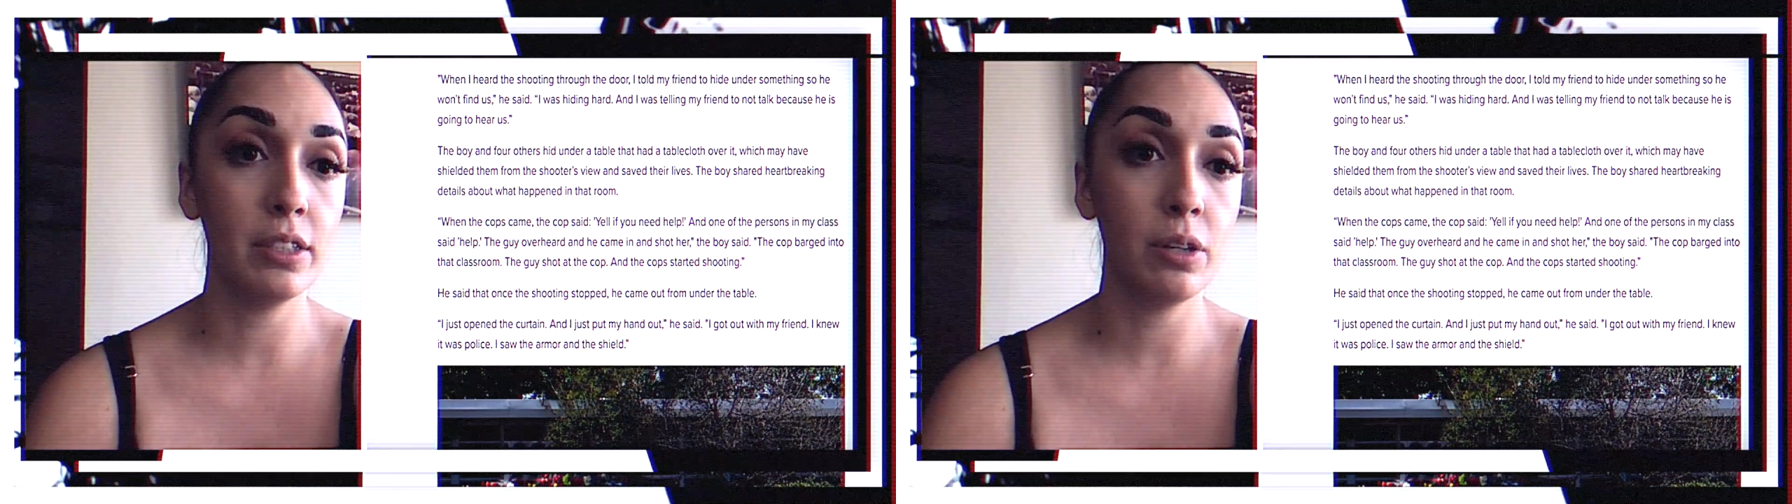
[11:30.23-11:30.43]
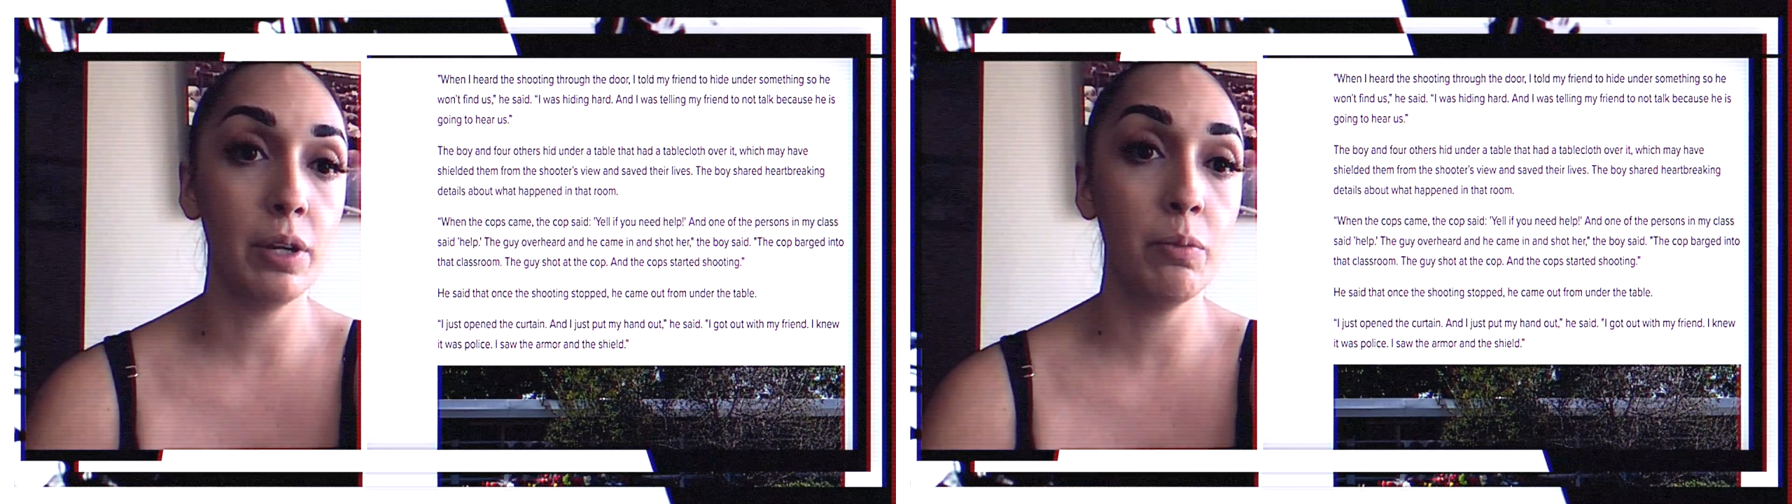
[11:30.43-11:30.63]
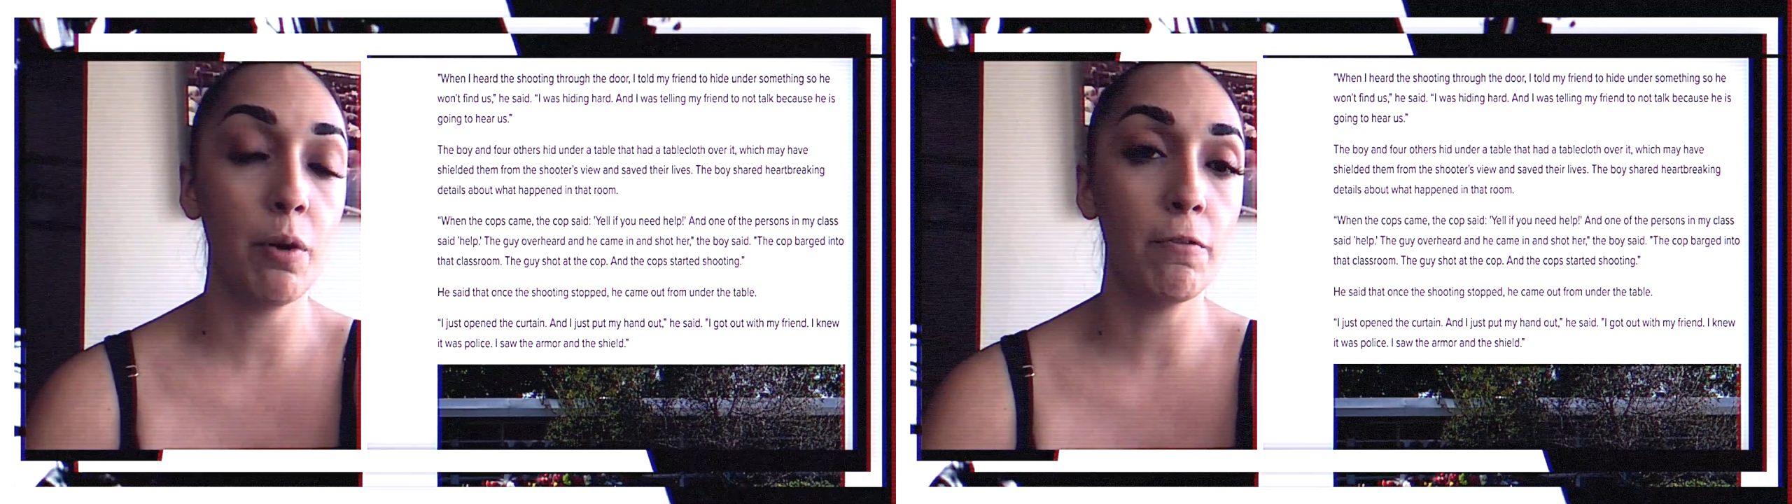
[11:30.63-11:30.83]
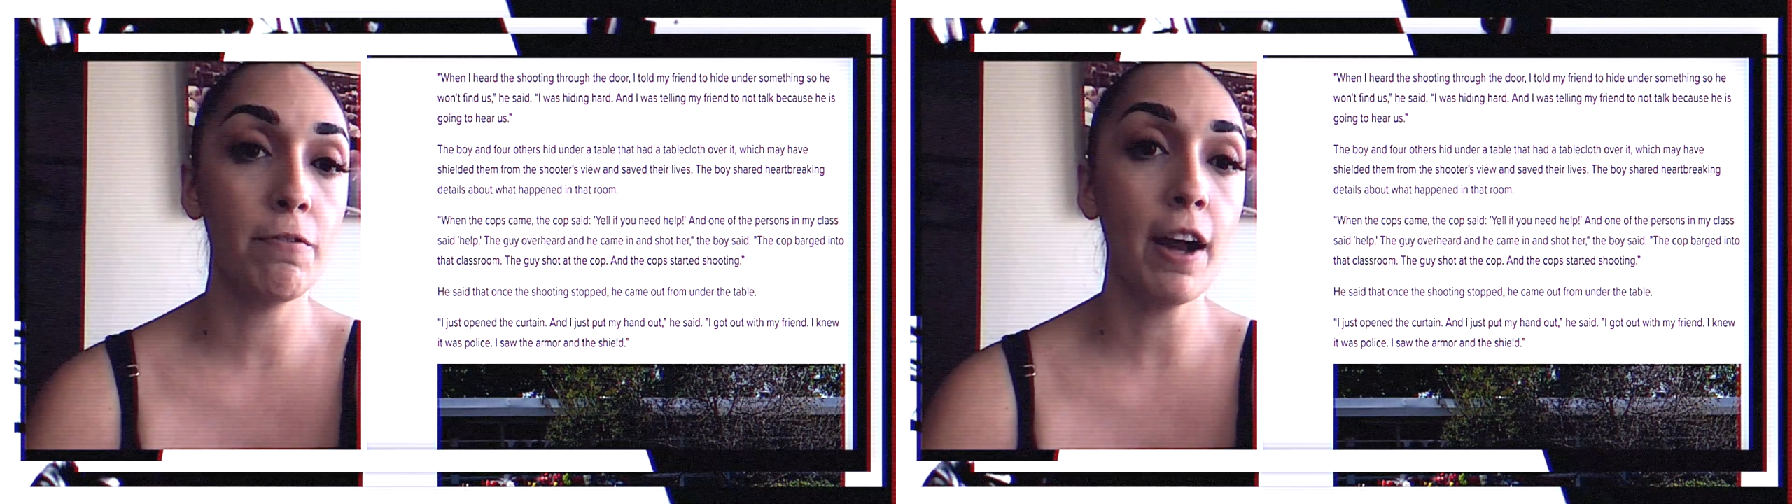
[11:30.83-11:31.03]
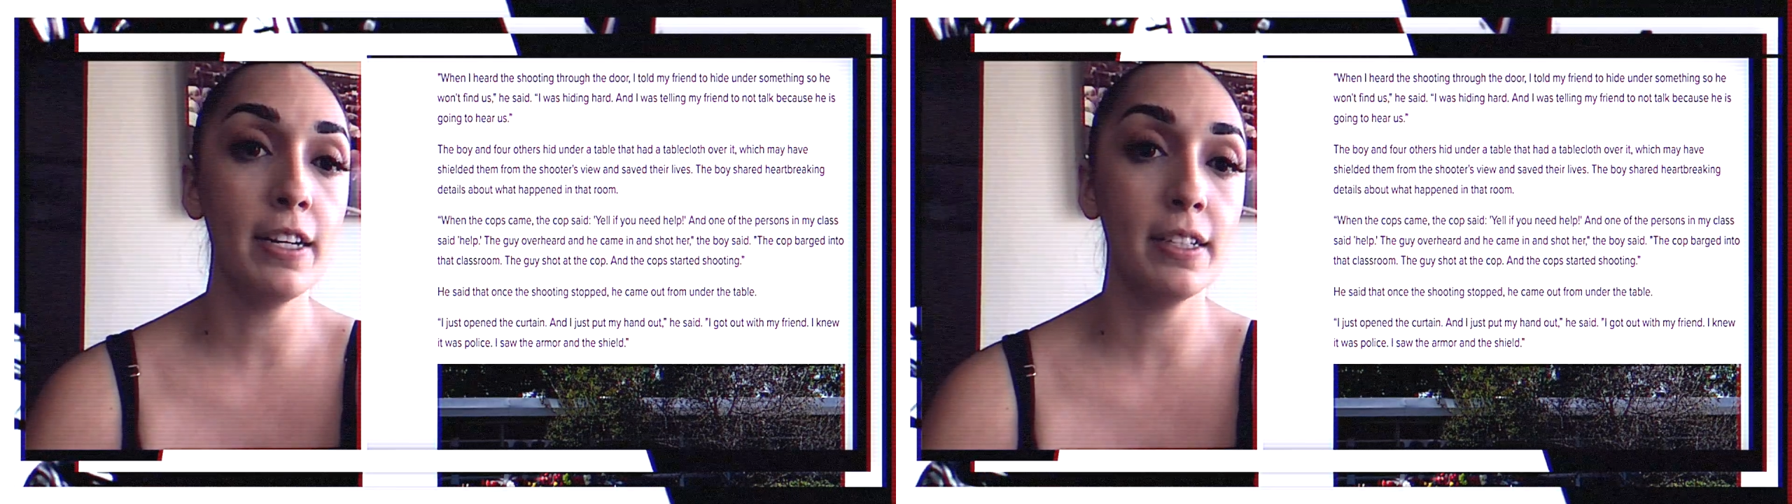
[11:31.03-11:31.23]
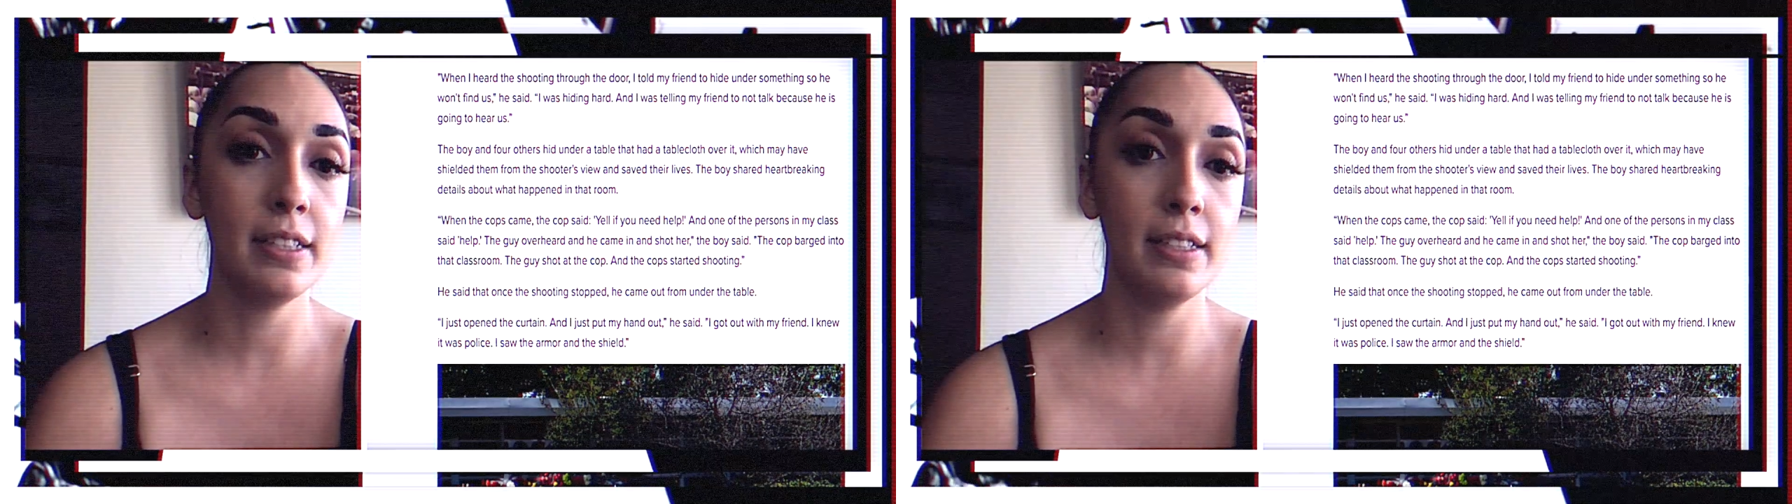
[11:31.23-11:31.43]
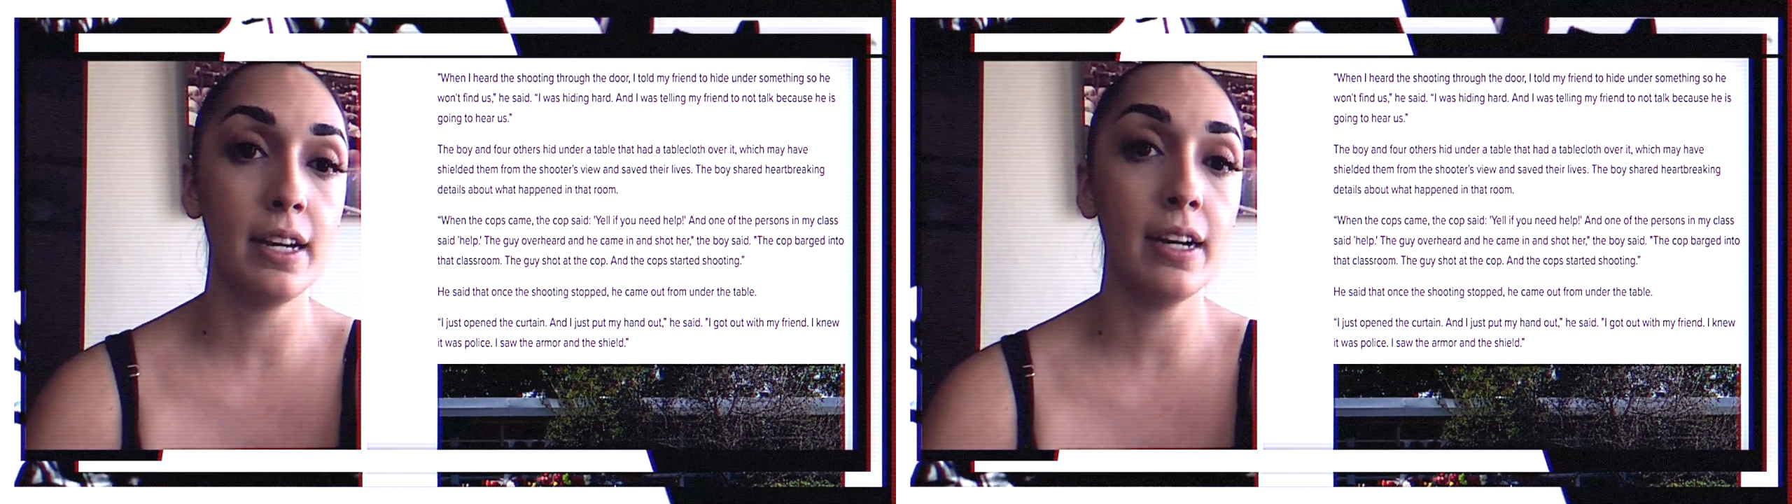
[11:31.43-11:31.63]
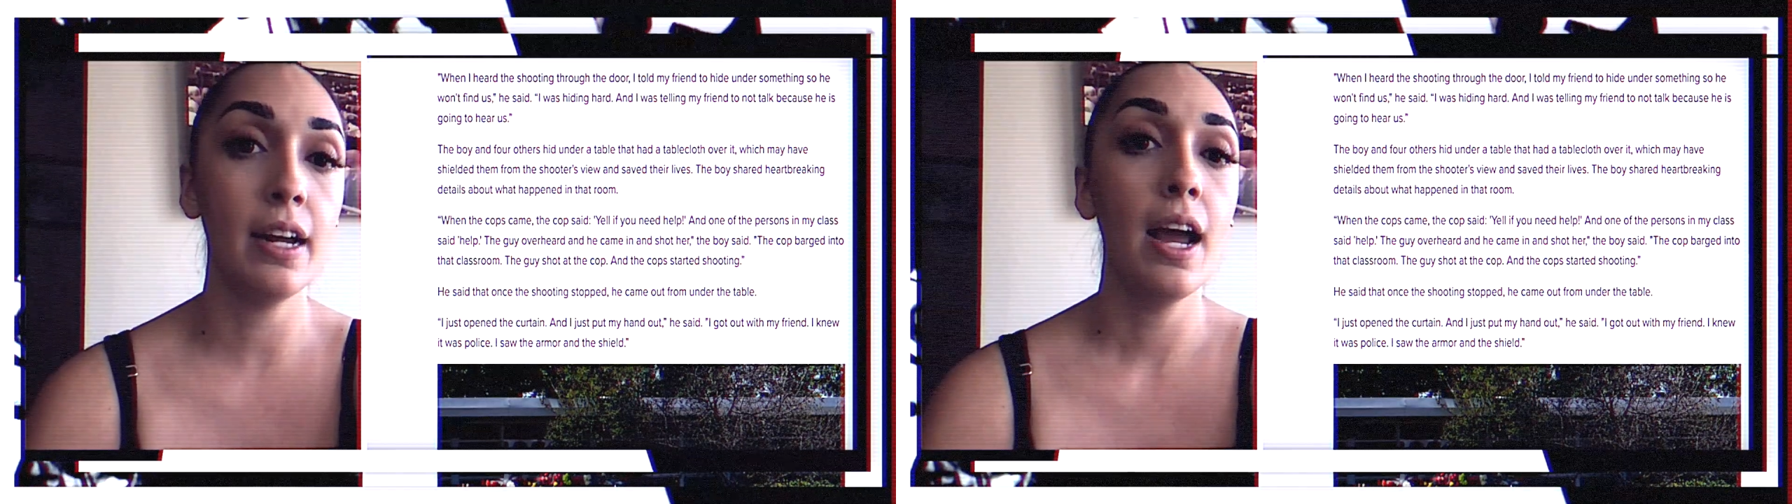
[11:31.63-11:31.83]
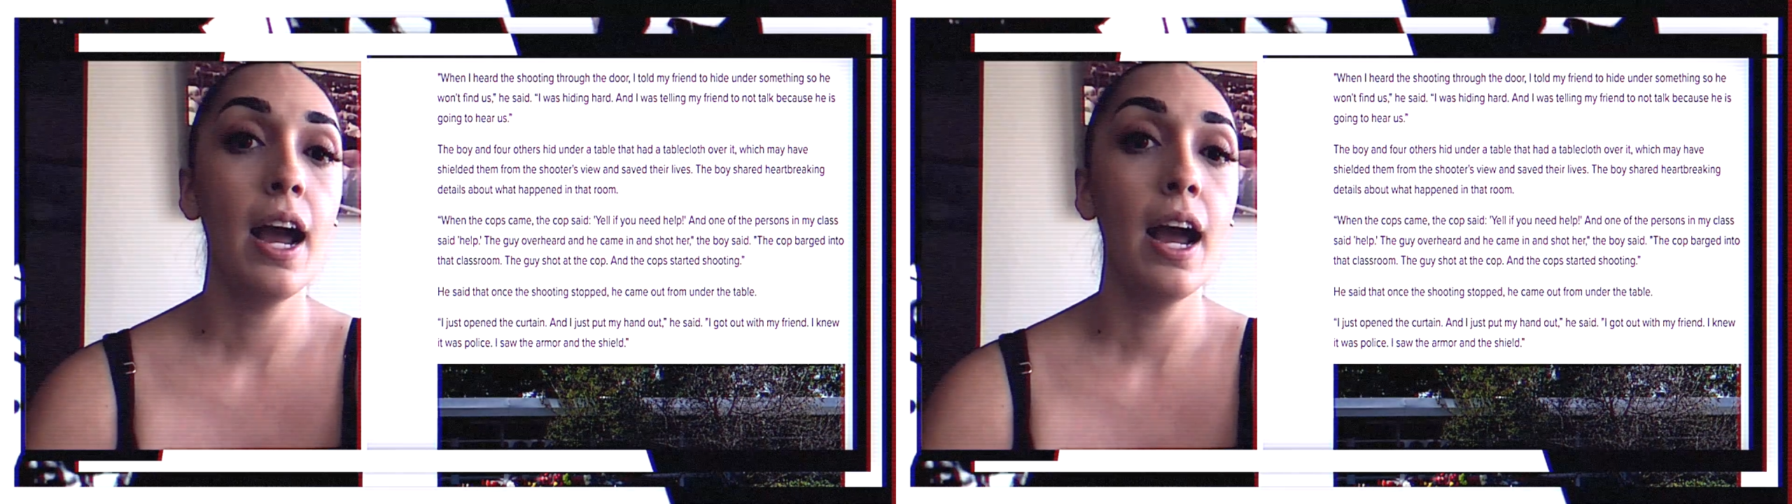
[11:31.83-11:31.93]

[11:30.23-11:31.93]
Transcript: so he won't find us, he said.